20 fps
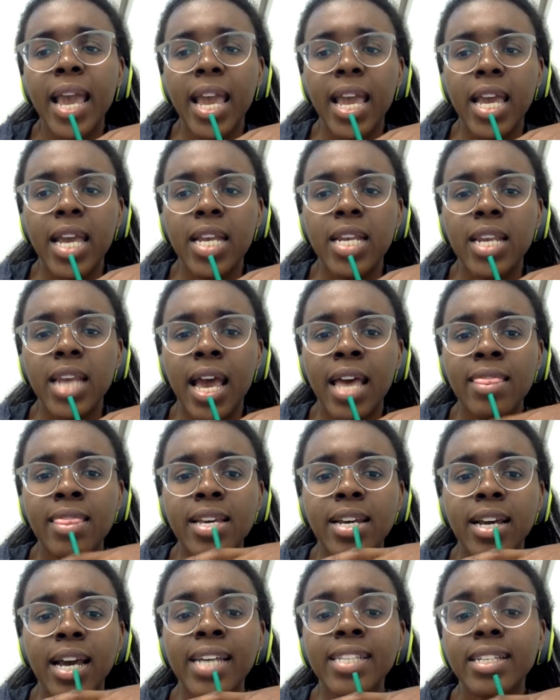And I
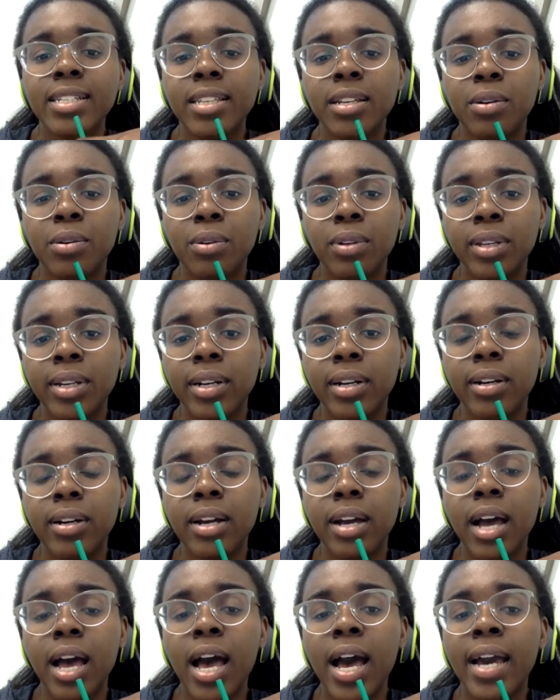think, as I said
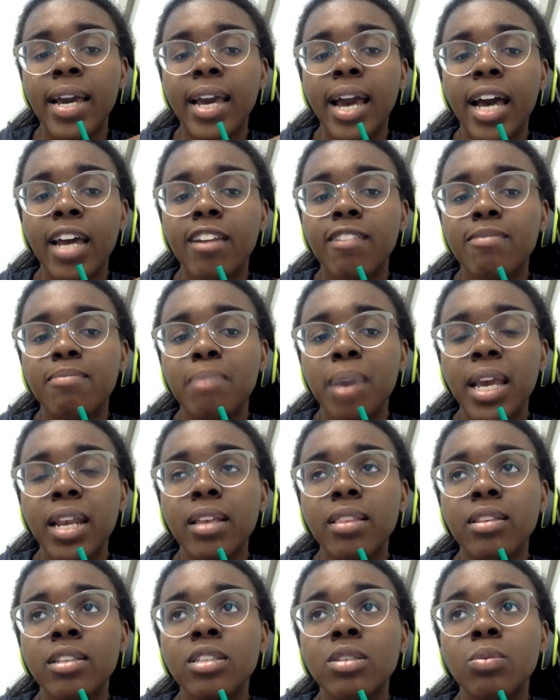earlier, I kind of made
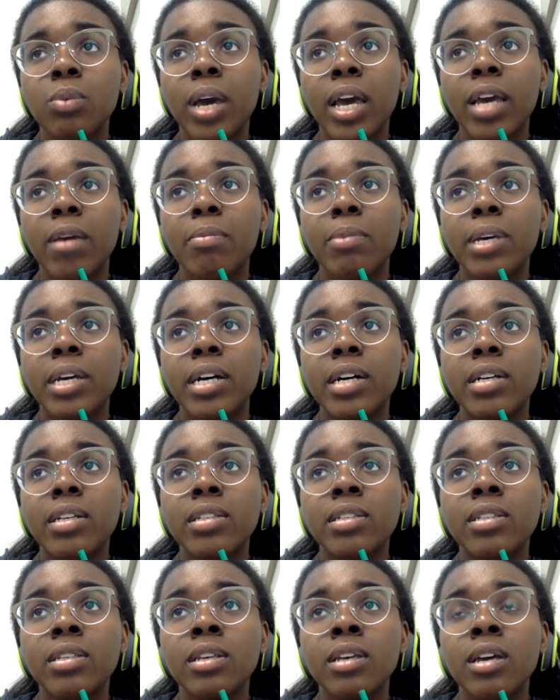it this way
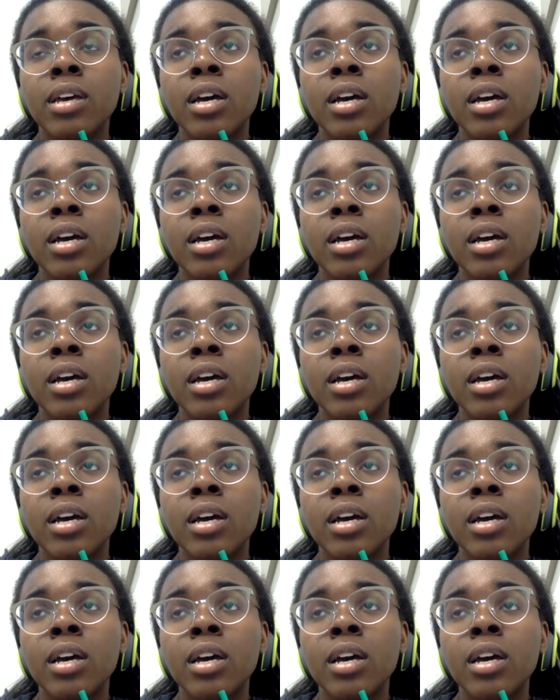because,